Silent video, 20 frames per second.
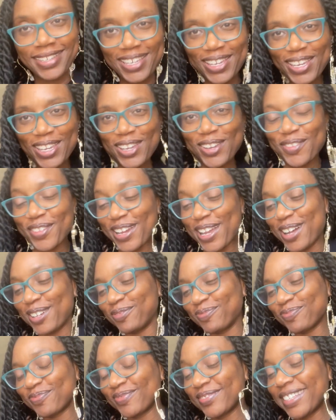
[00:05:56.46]
Here we go.
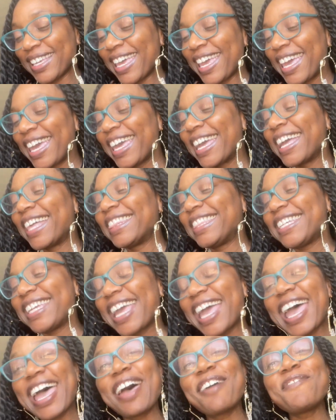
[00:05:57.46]
The
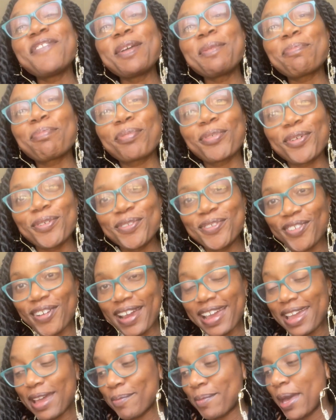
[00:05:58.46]
AVID
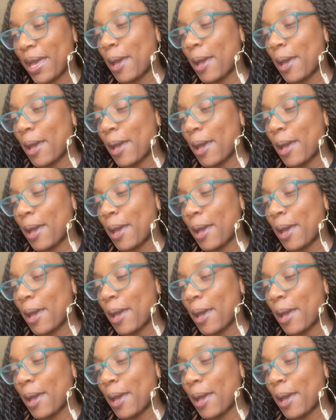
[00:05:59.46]
program